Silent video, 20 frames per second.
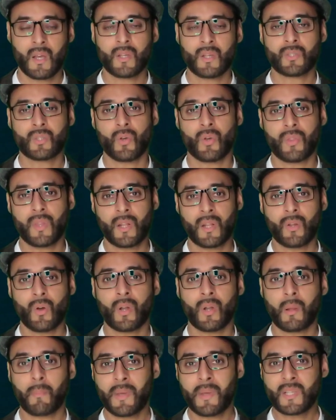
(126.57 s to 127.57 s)
So then
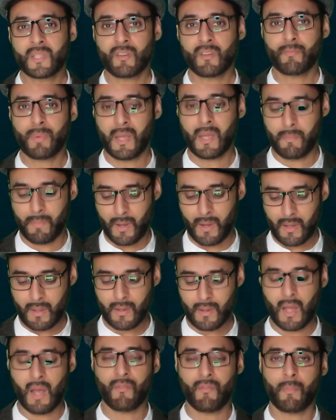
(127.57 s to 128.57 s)
on a piece of paper,
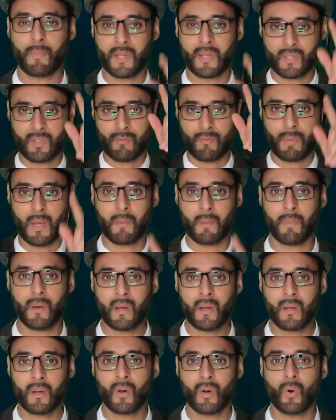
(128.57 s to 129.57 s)
have a piece of
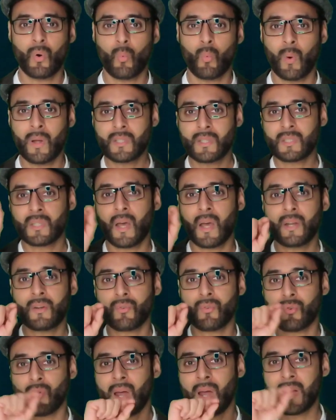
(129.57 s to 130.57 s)
paper, on one side
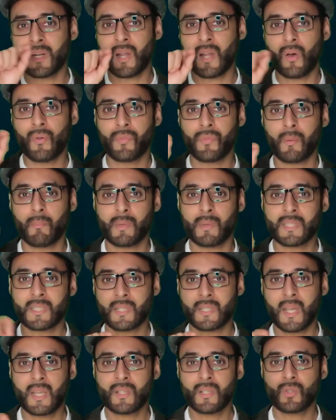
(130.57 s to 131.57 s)
write down the
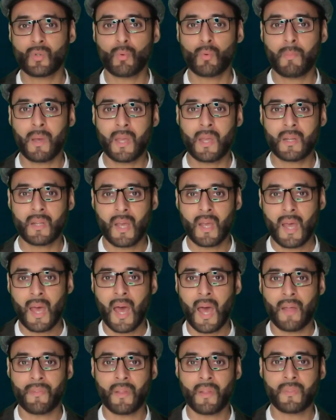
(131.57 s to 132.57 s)
mistakes you made
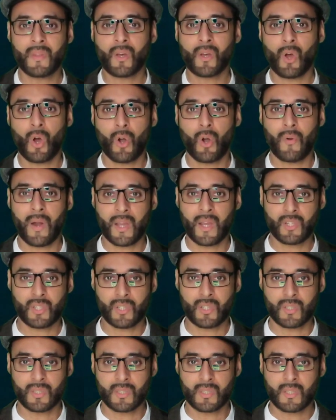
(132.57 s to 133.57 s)
and then the
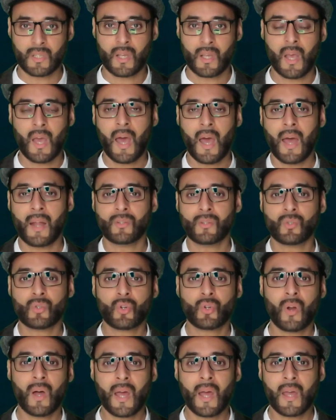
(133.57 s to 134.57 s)
corrections, and
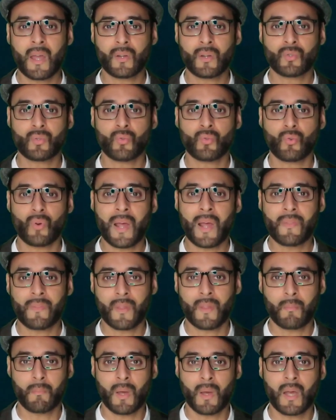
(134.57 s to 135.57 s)
try to write
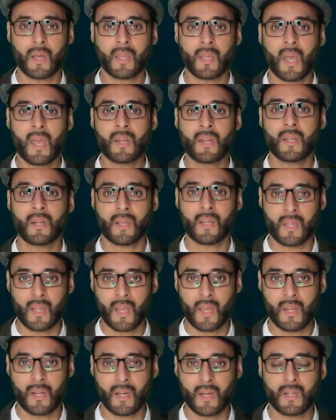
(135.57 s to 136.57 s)
them again and
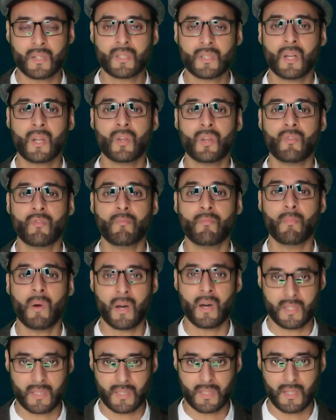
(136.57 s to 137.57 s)
again until you've
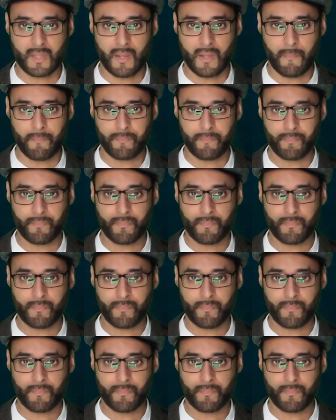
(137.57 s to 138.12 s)
mastered them.